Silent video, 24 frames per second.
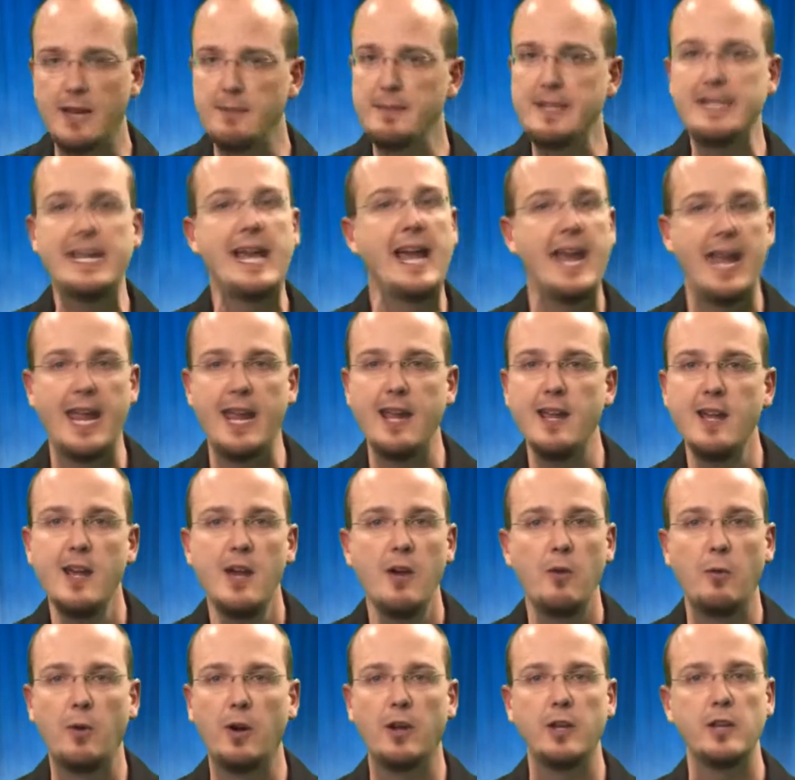come a day
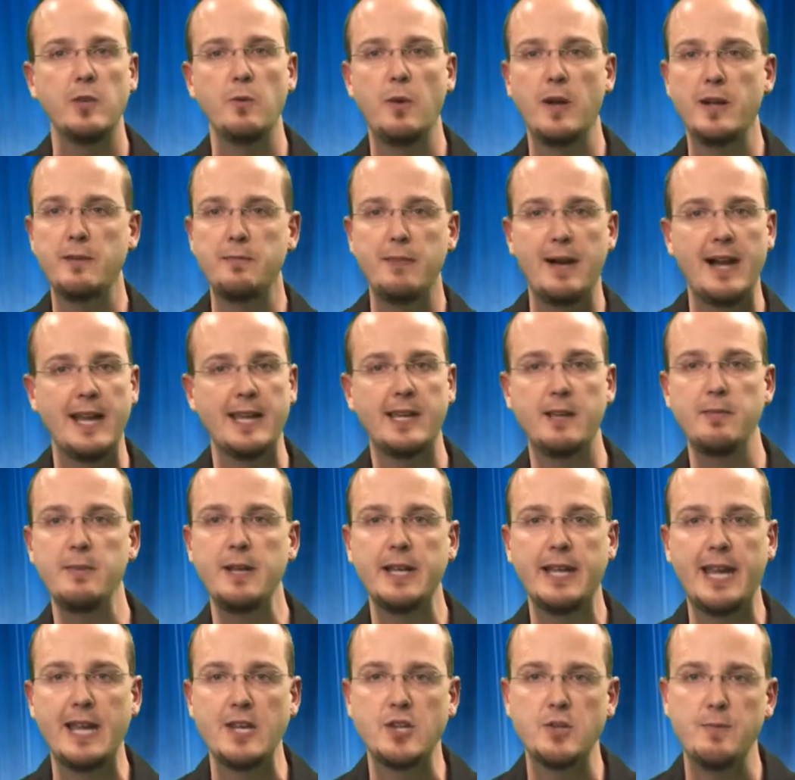where you want to buy
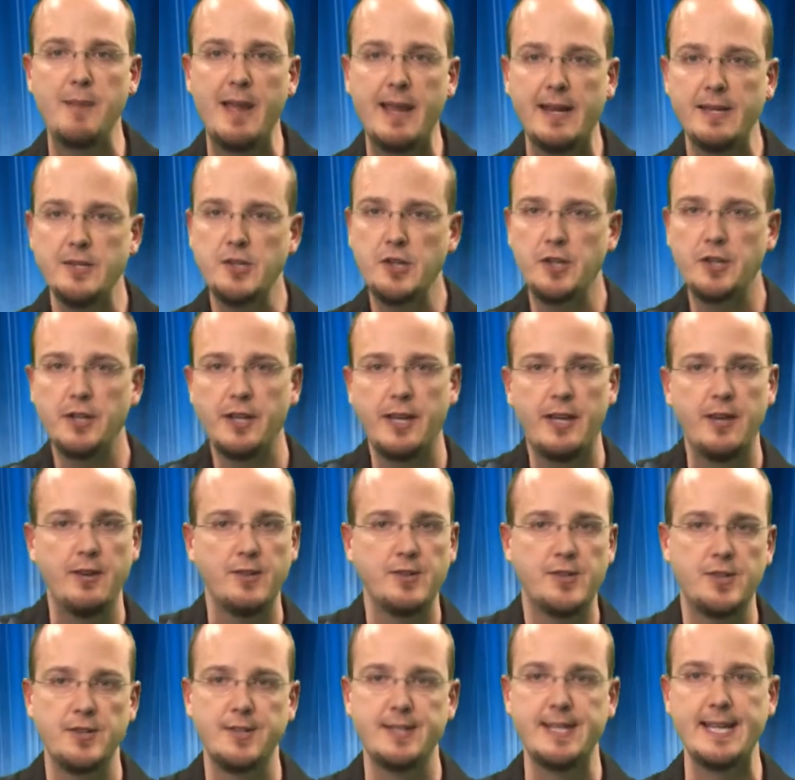Communication Manager,
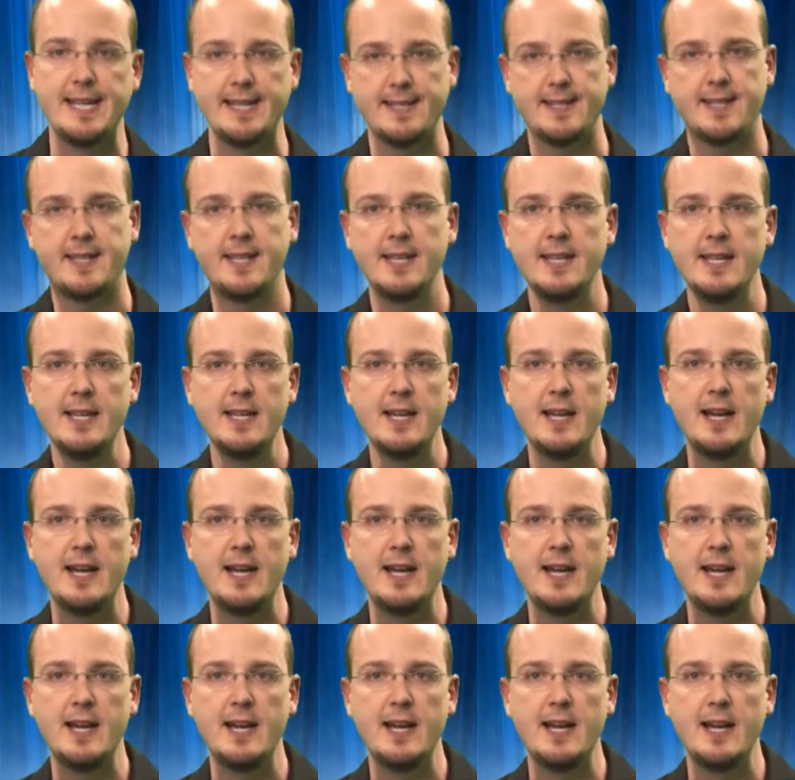here's your disk.